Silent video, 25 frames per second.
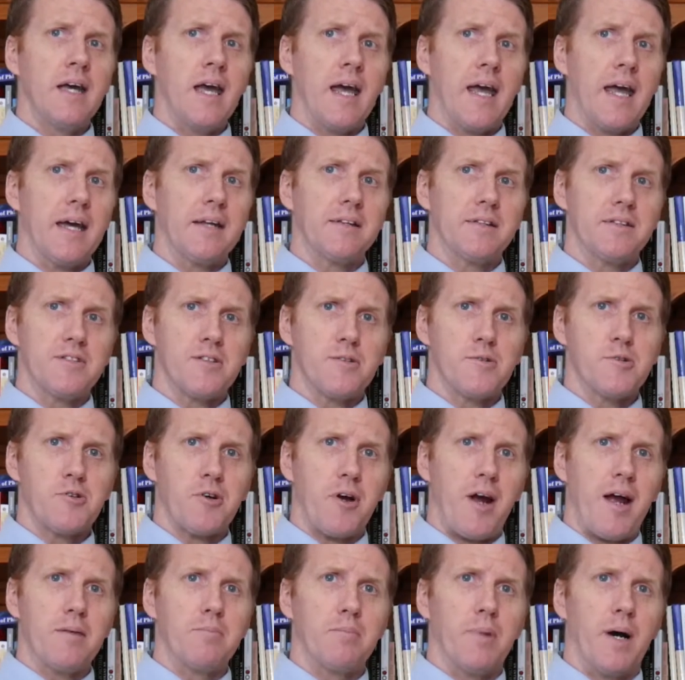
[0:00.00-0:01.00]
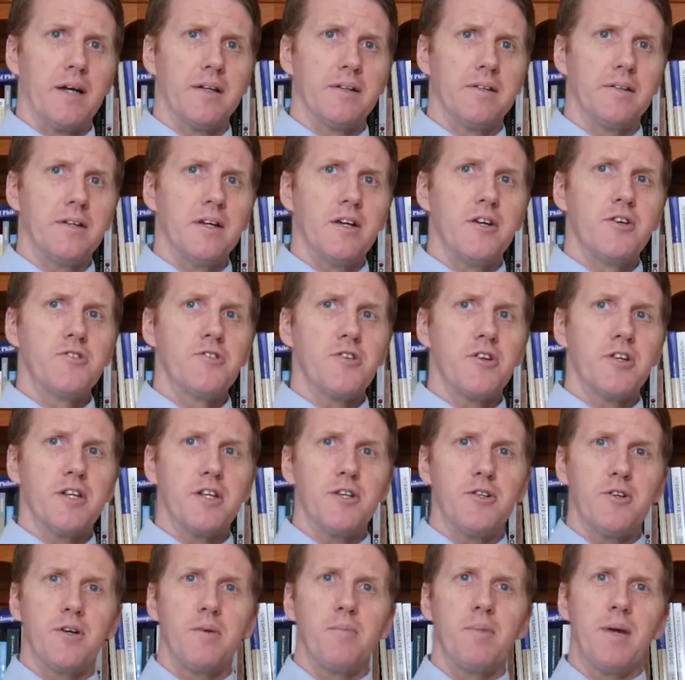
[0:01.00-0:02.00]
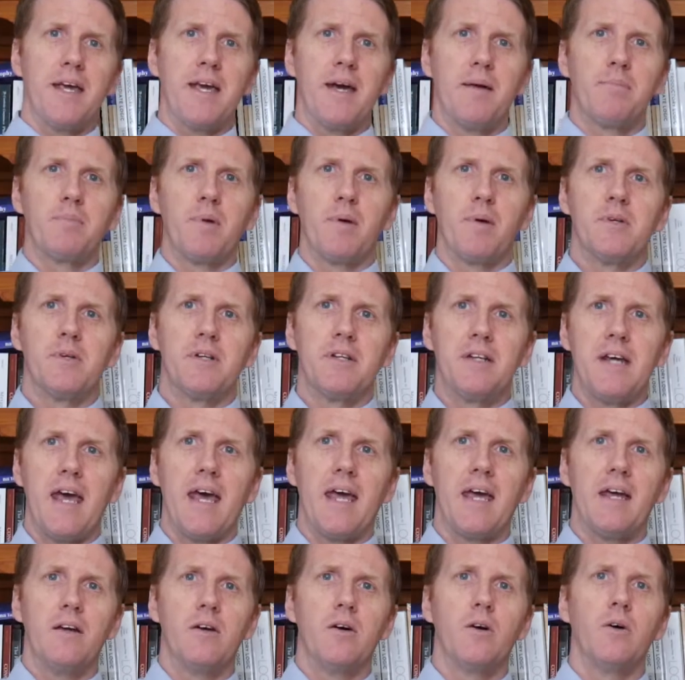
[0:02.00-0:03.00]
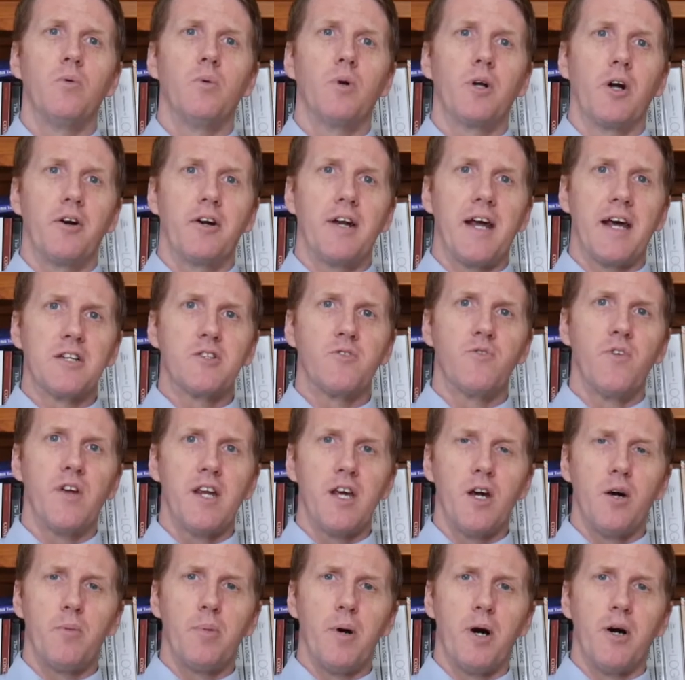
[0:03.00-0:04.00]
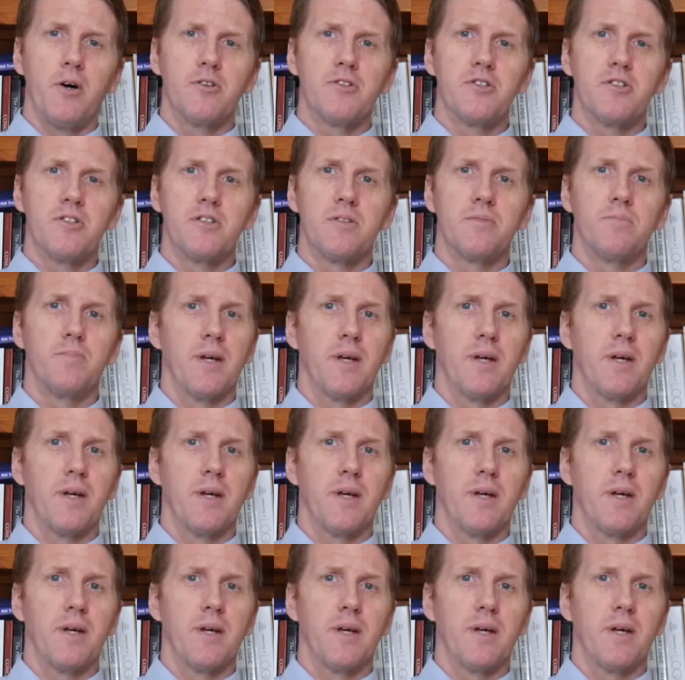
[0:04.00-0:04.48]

and the subscribe button so that you can be kept date when our next video posts,